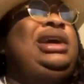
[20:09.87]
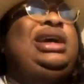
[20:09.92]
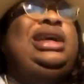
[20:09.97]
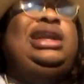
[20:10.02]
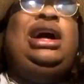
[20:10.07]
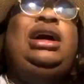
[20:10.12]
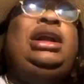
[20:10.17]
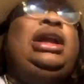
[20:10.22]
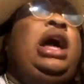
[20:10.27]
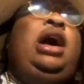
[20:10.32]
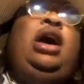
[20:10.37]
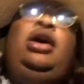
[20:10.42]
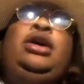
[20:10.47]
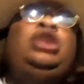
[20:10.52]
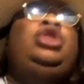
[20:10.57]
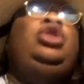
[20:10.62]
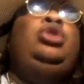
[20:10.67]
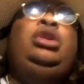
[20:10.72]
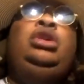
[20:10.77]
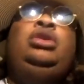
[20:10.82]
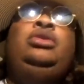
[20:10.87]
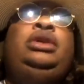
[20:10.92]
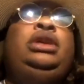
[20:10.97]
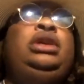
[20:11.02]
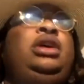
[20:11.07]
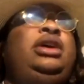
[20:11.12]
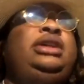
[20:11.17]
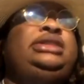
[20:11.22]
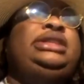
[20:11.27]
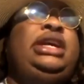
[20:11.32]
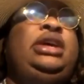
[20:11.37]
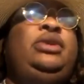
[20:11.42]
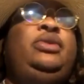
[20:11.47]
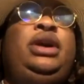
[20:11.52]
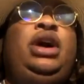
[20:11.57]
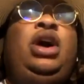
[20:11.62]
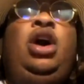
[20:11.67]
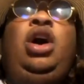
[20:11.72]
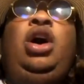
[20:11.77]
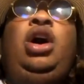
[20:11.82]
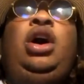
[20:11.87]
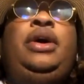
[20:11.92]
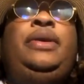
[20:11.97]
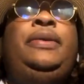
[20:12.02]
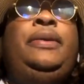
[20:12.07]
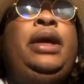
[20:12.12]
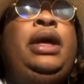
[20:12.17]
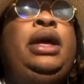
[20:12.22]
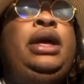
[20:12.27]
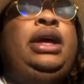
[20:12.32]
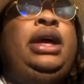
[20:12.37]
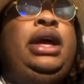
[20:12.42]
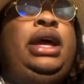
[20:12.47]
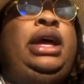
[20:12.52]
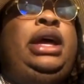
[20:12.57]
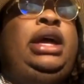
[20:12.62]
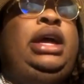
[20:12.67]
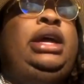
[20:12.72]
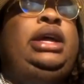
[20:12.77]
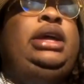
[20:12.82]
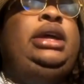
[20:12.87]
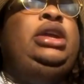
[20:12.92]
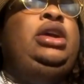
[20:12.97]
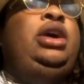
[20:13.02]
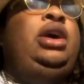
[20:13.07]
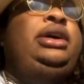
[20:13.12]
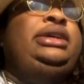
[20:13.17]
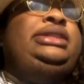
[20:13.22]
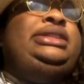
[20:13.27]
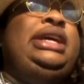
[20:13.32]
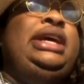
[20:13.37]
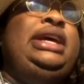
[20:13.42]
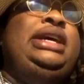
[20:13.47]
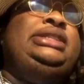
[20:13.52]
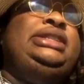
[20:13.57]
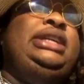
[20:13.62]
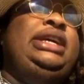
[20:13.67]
Now, like, I already knew him, you know what I'm saying, went hard. And you know what I'm saying?